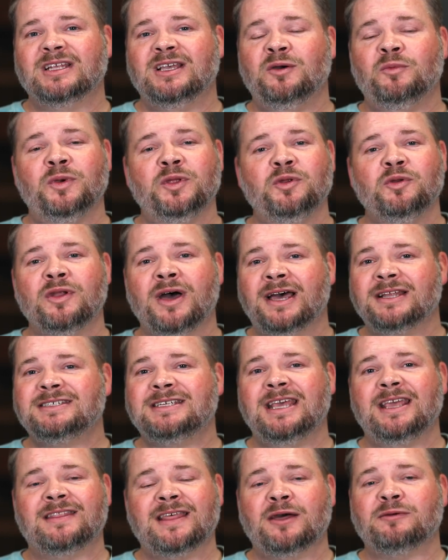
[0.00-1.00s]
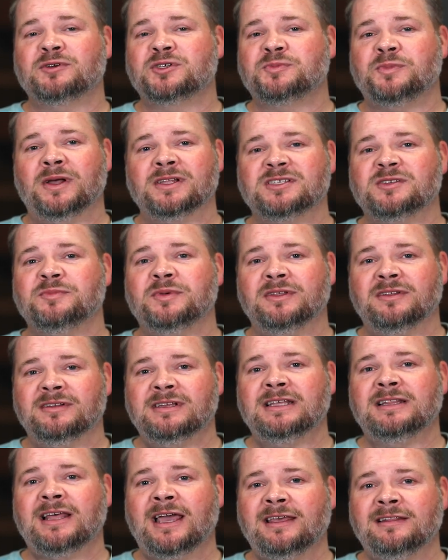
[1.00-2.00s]
and we do not take that
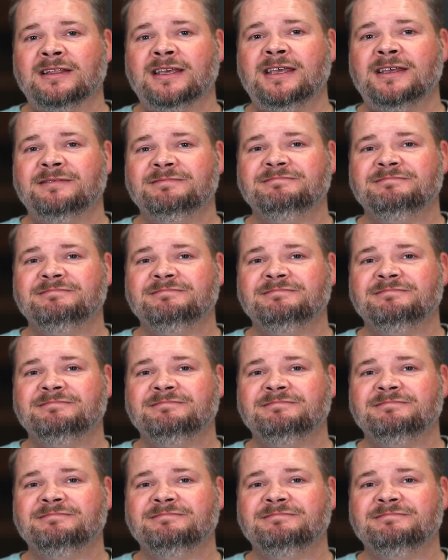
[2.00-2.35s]
responsibility lightly.